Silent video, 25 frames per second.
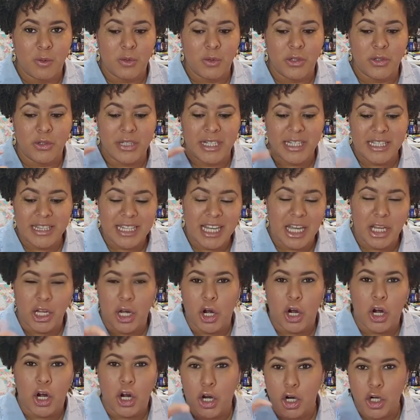We were in that
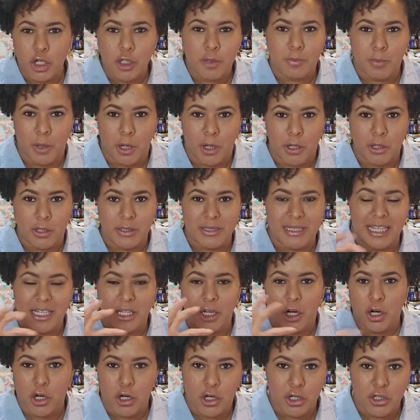hard part,
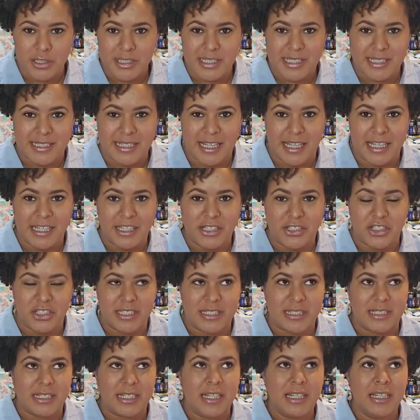that hard stage,
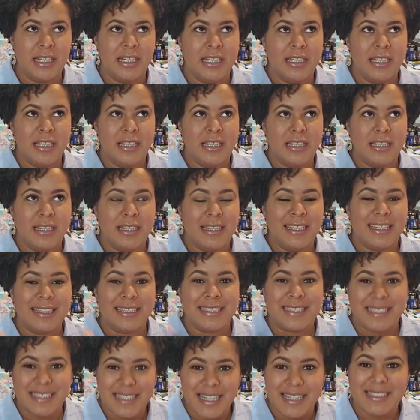and
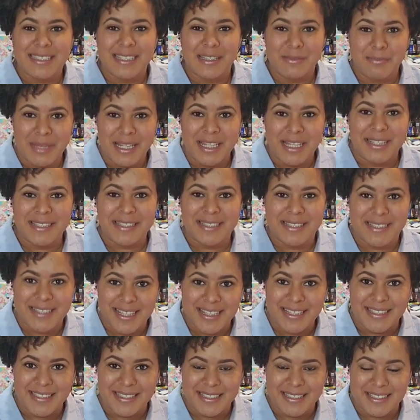it doesn't make
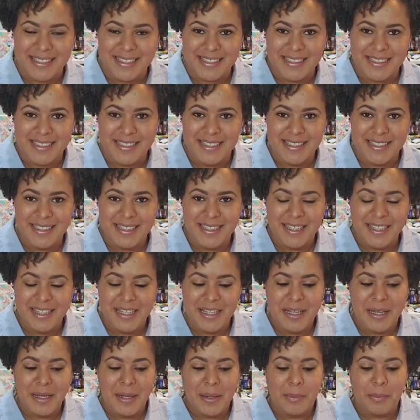sense.
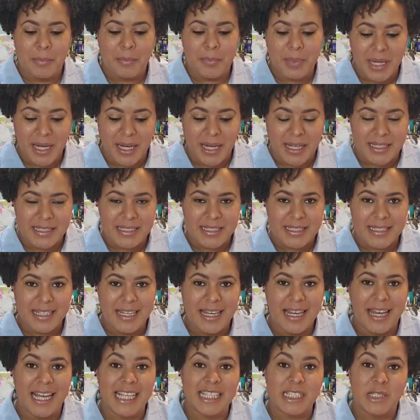But
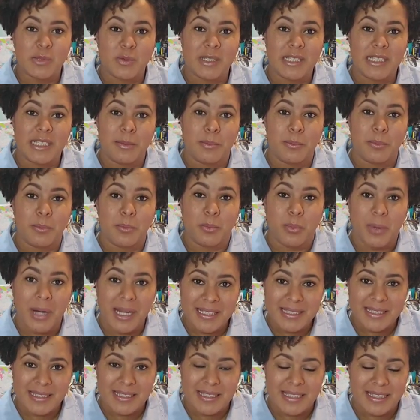as we
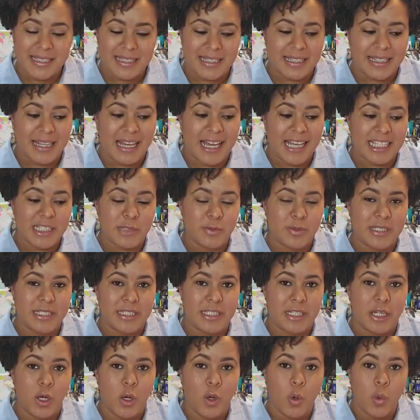embrace it and as
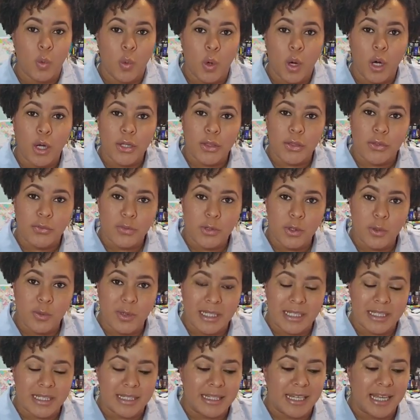we walk through
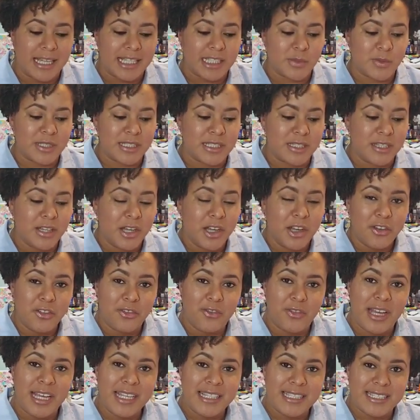it and as we
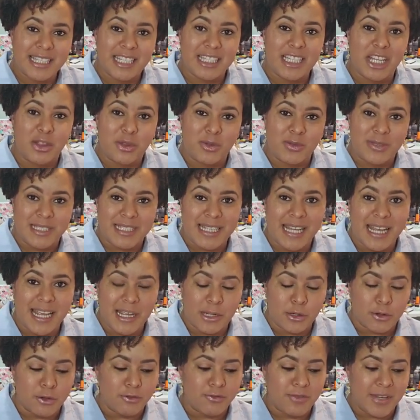face another
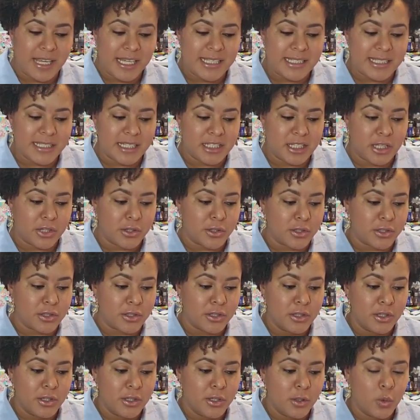day or face
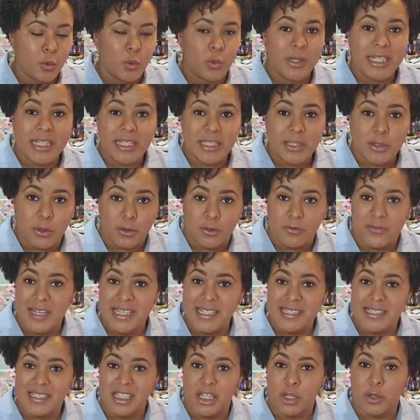another week or
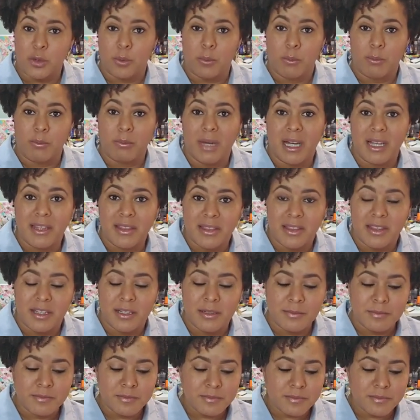face another month,